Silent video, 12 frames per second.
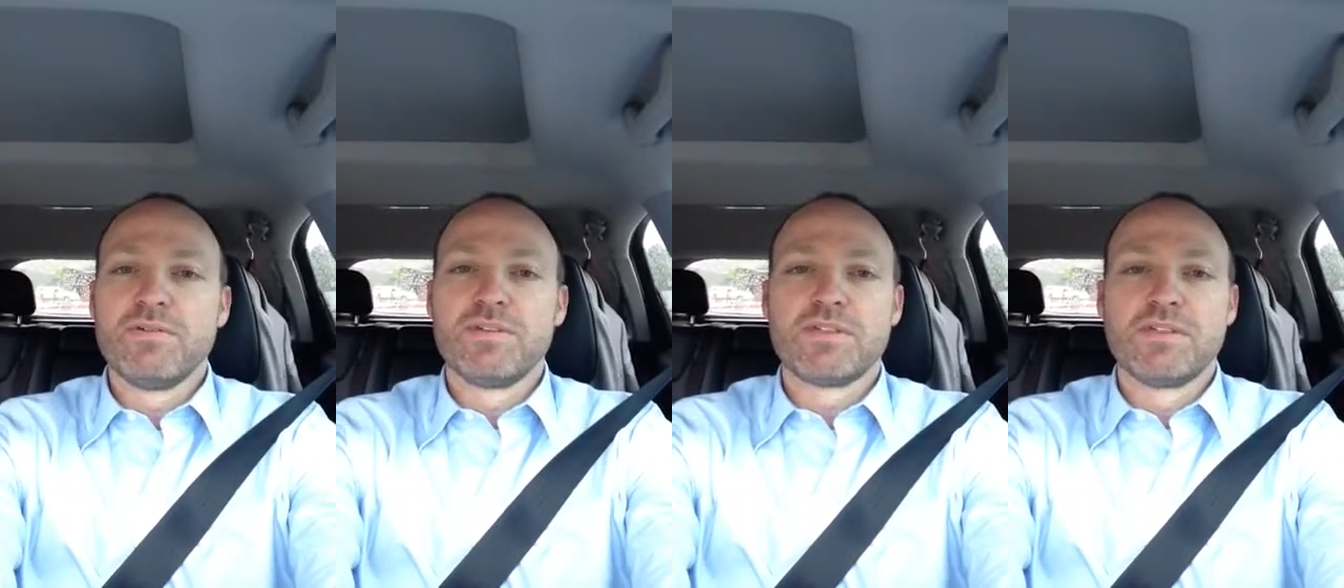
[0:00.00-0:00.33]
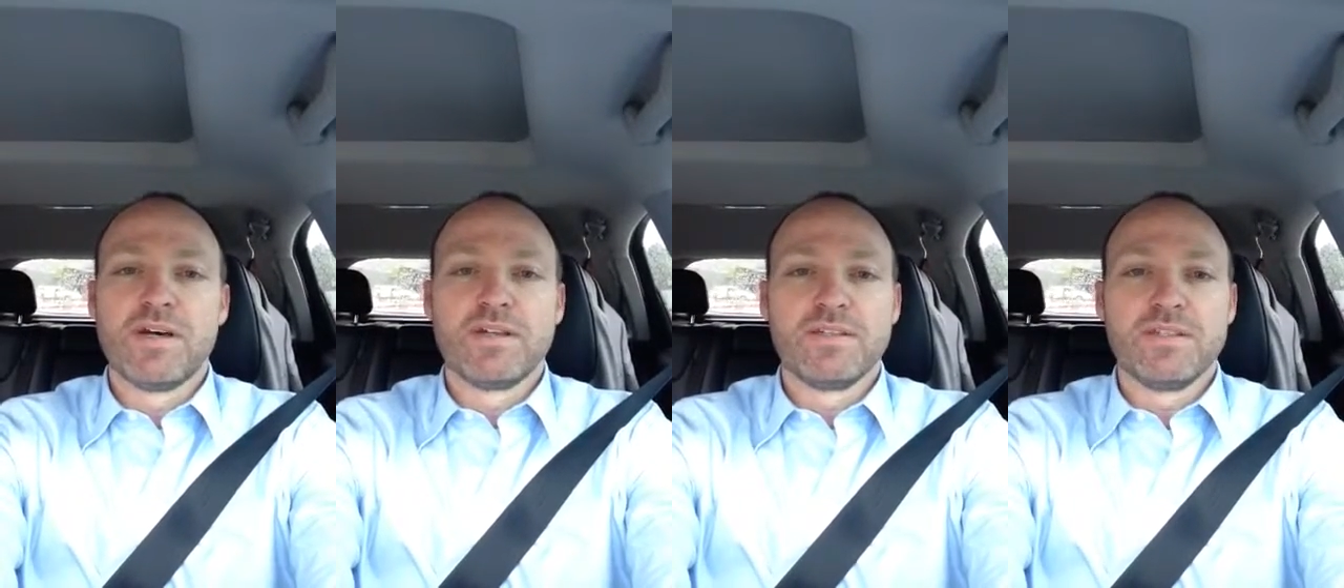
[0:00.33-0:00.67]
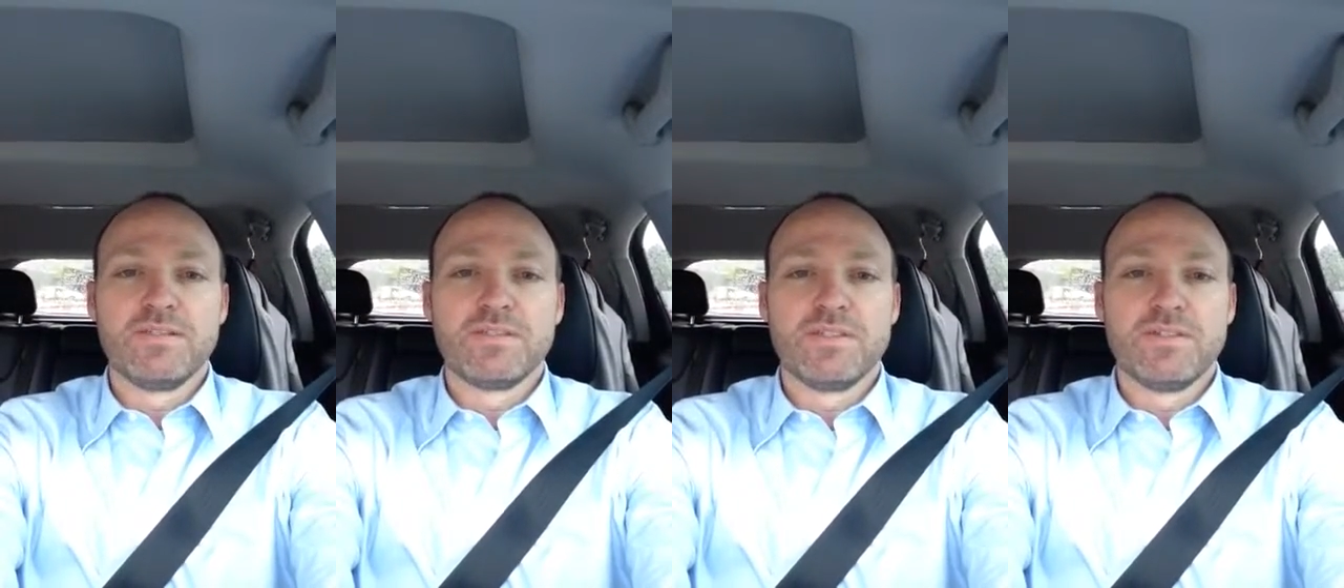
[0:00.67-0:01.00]
it's not
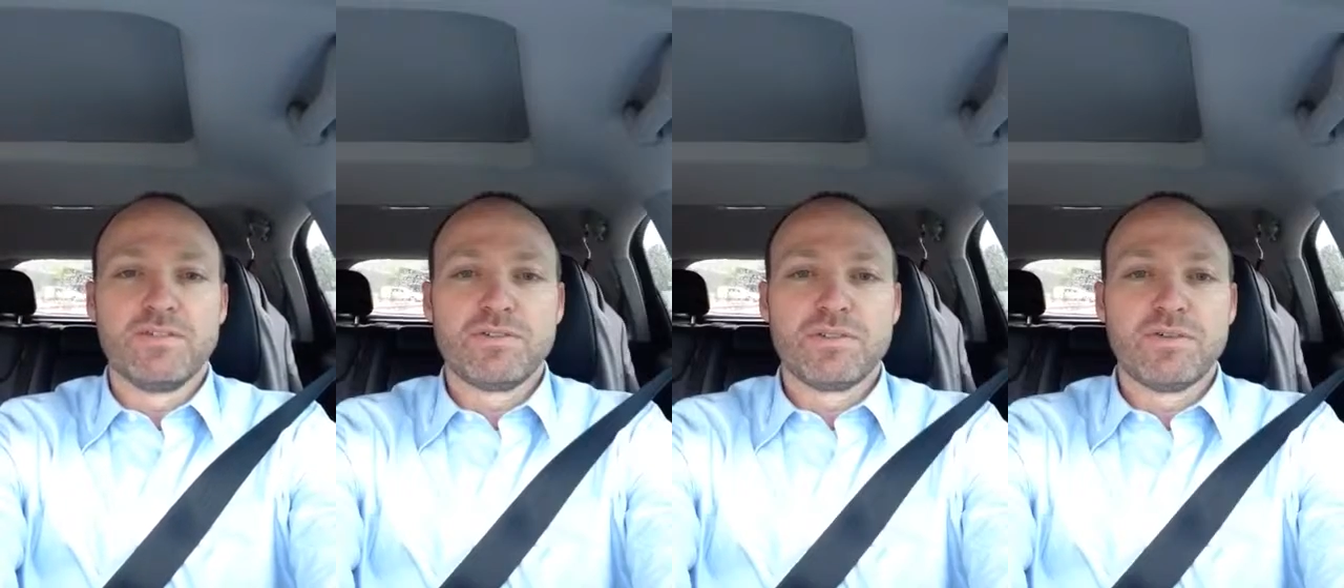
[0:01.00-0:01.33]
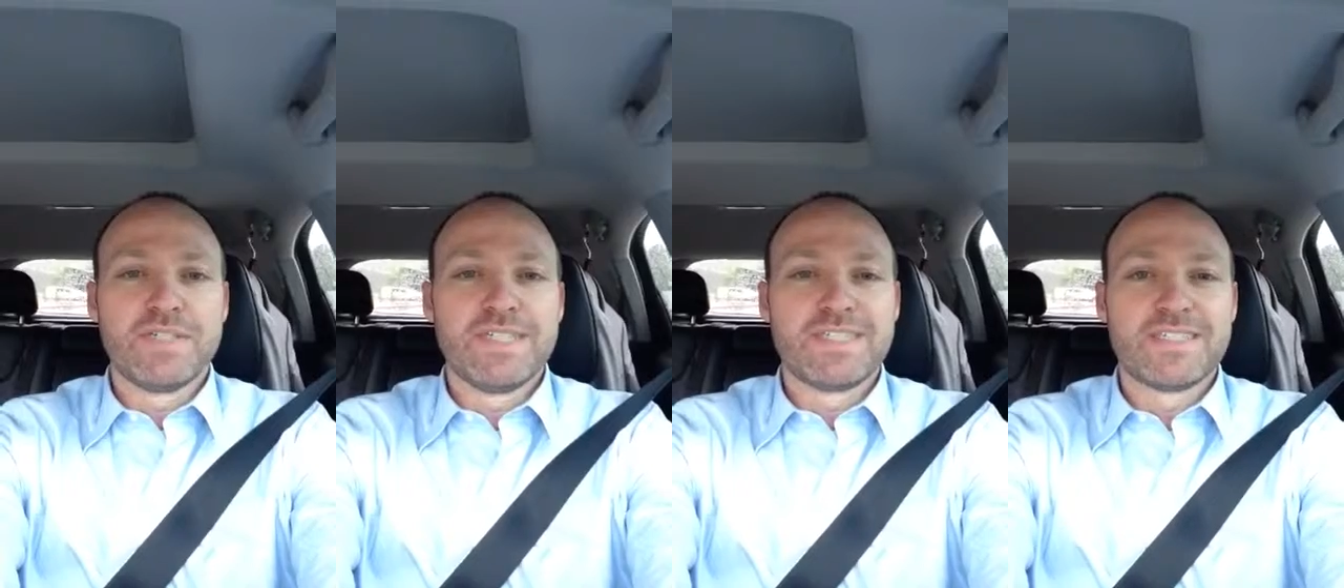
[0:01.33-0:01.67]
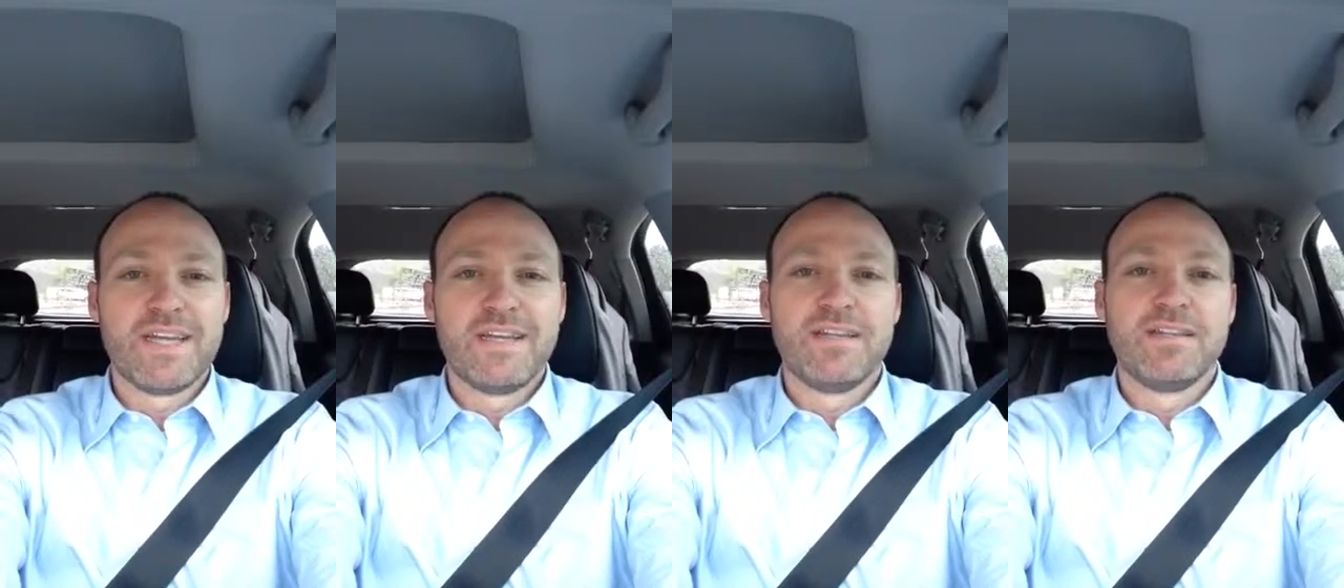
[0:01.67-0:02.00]
illegal to do so in any
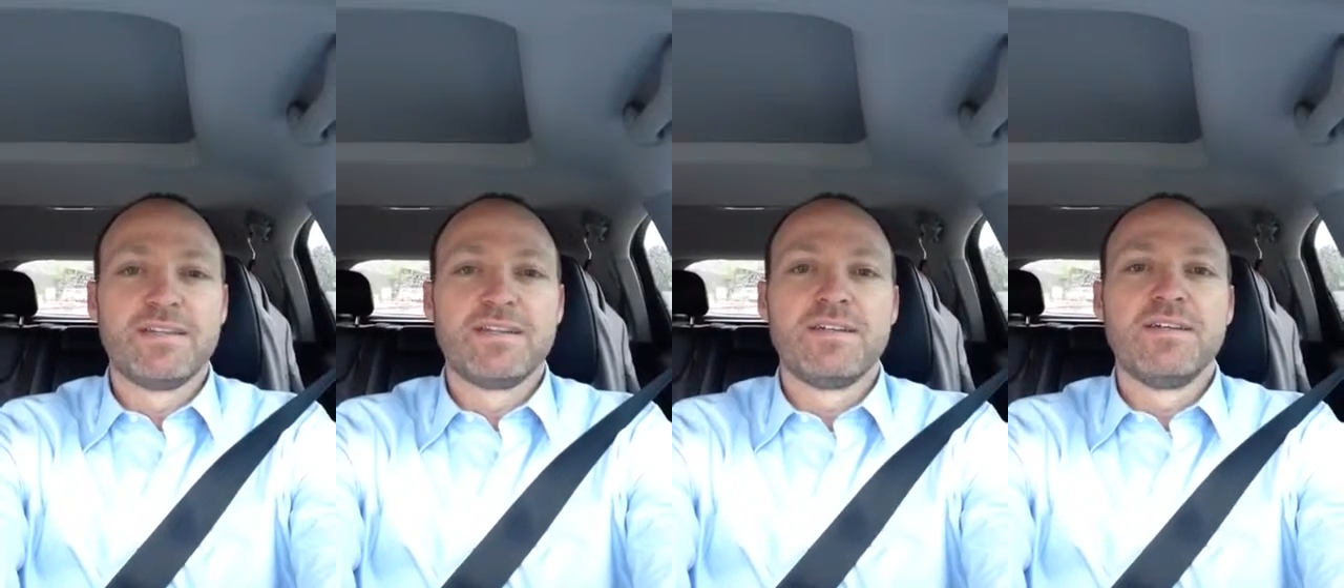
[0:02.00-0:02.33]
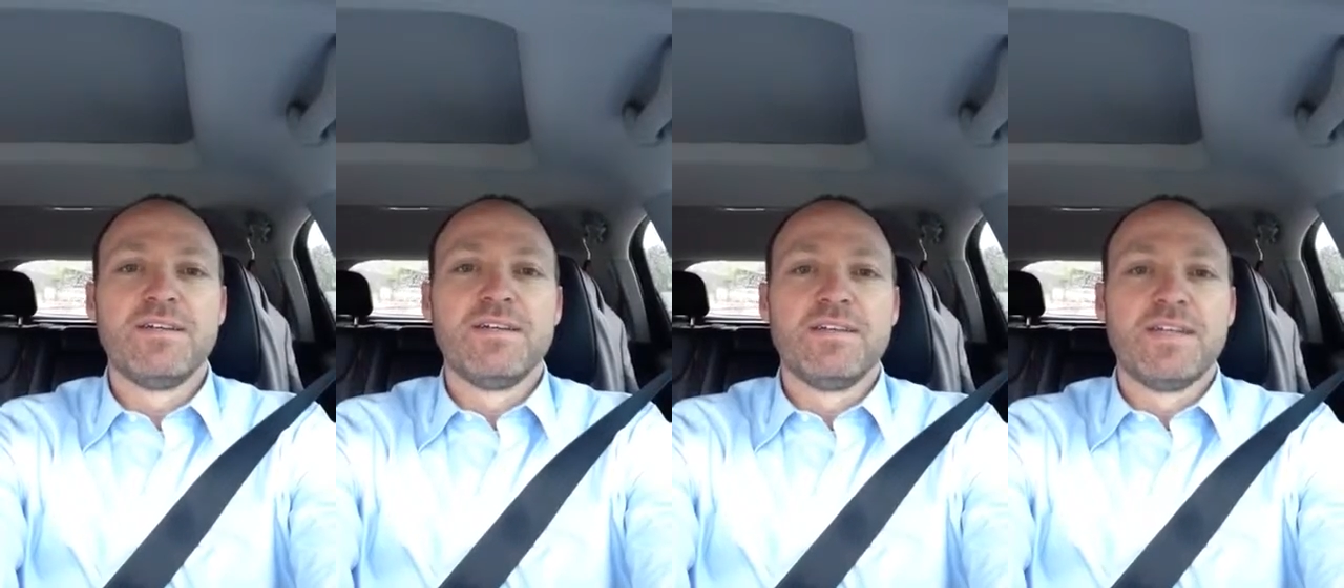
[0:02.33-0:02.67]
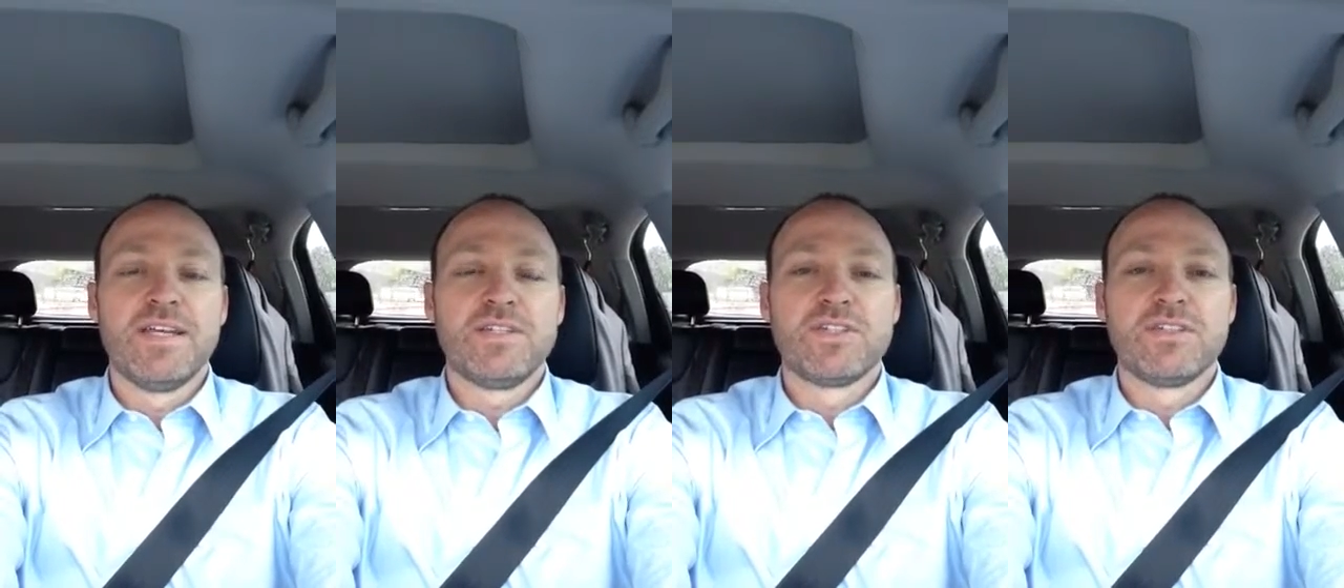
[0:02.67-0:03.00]
state in the
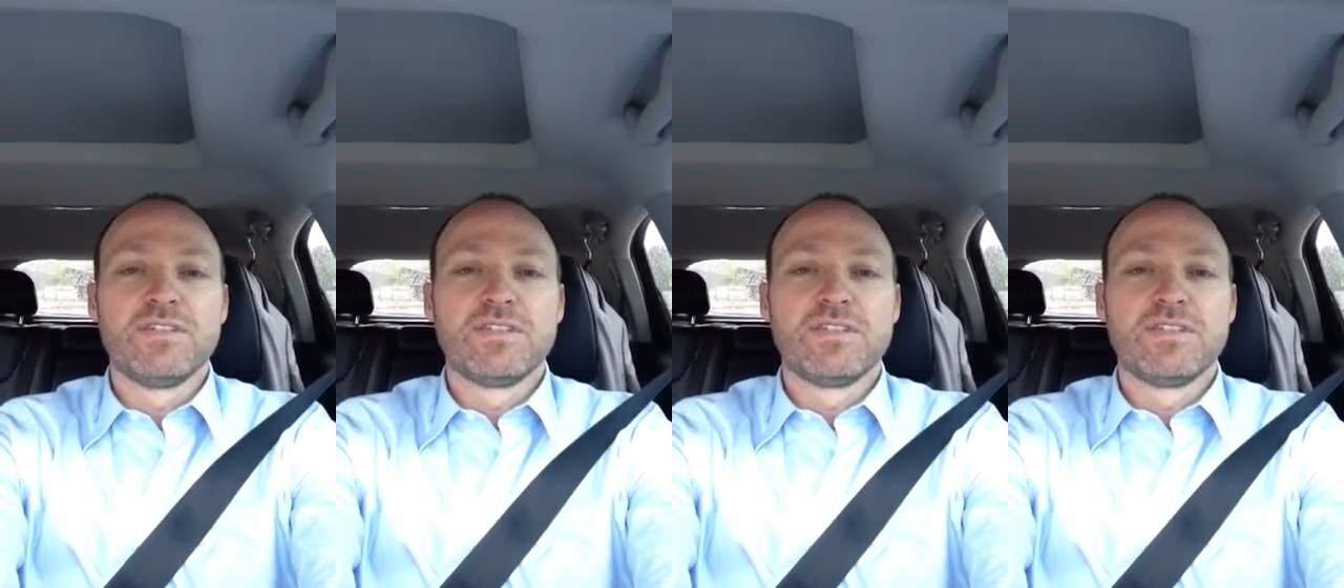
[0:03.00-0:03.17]
nation.